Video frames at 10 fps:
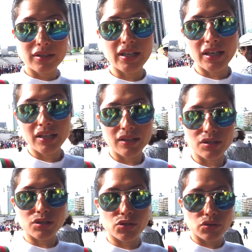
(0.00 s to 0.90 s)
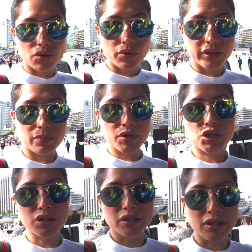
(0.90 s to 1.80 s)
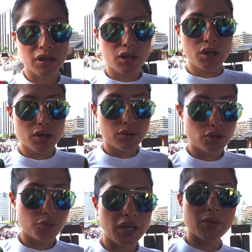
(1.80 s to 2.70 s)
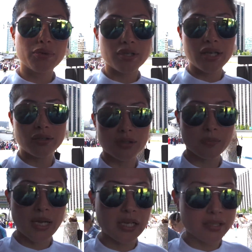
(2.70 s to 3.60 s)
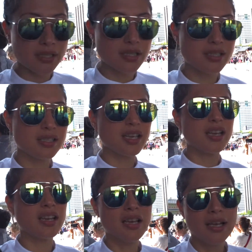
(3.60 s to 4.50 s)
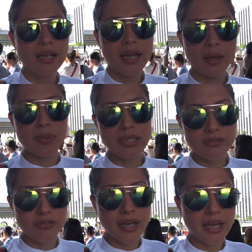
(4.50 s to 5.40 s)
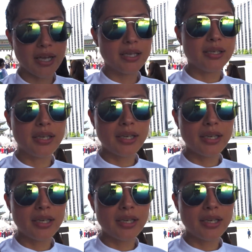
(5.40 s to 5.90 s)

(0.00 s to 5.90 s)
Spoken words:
today, there is no admission to be able to enter the palace since they, I believe, had